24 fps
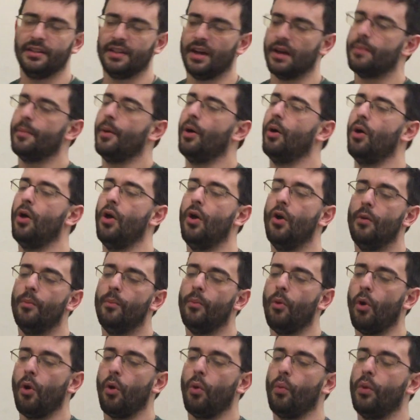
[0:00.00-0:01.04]
they talk about
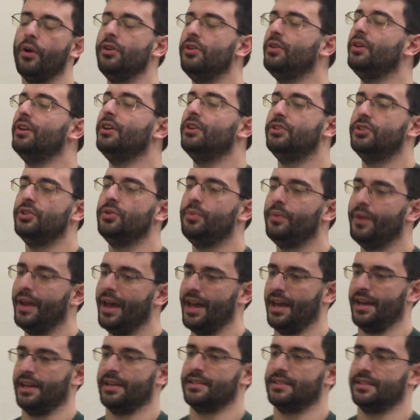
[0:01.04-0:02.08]
more, what are you going to do
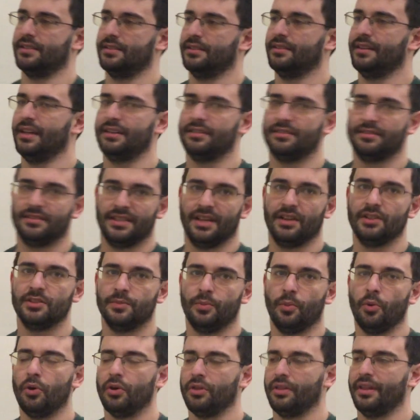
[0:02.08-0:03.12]
next? That sounds
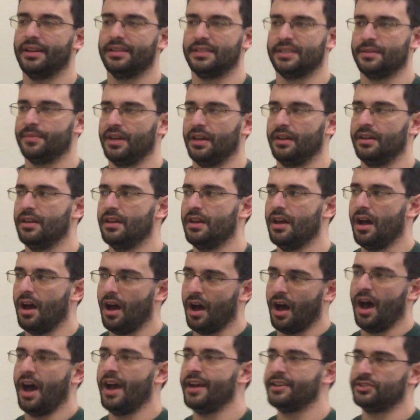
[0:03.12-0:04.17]
more like something
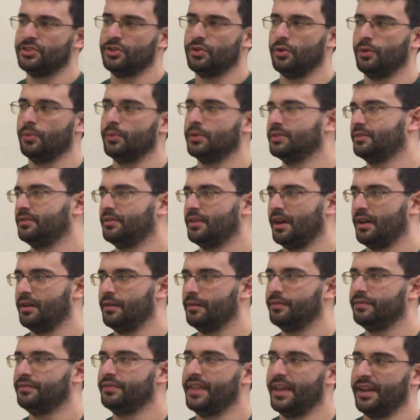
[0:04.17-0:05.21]
high school would think
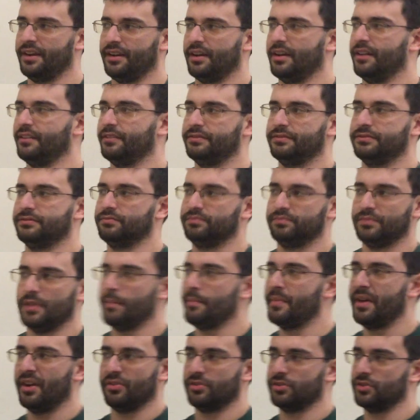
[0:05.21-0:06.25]
of than a
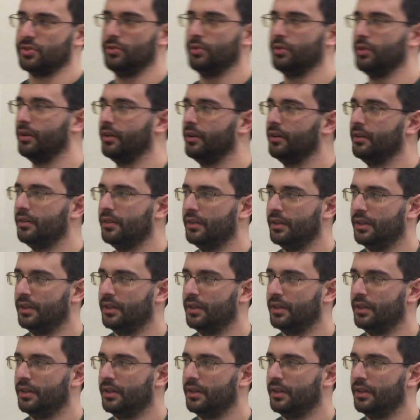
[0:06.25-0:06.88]
middle schooler.